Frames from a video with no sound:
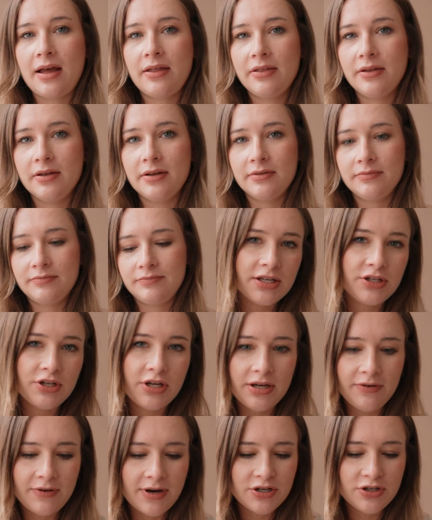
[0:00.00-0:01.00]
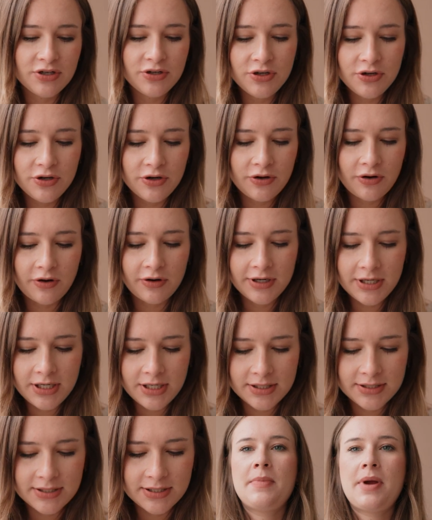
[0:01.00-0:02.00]
other dirty residue on
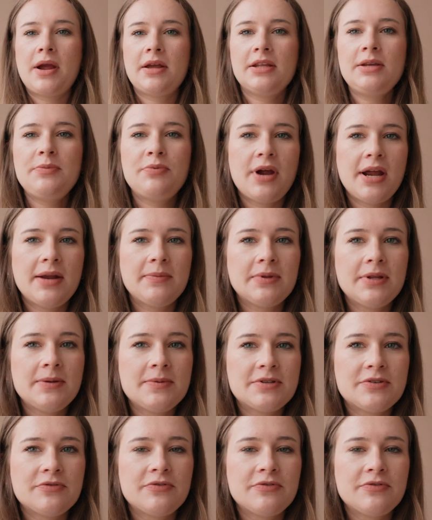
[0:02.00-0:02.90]
it. Apparently pram clips